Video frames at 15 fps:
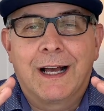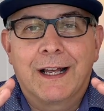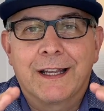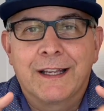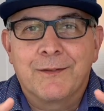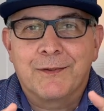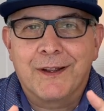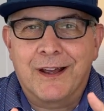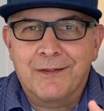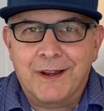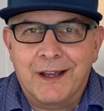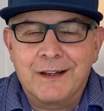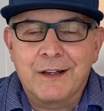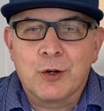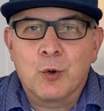If you have
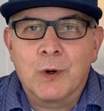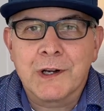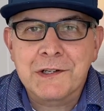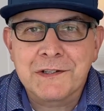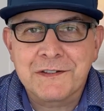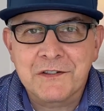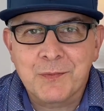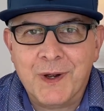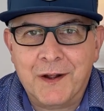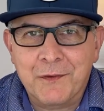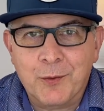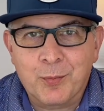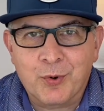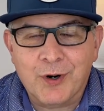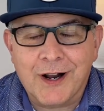any questions about the
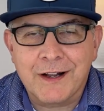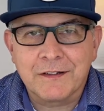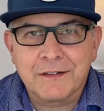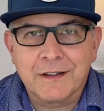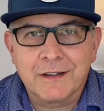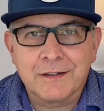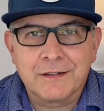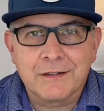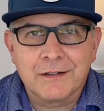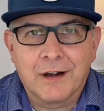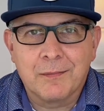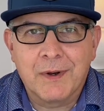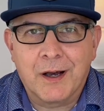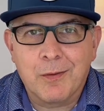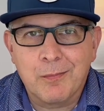process,
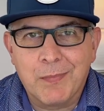about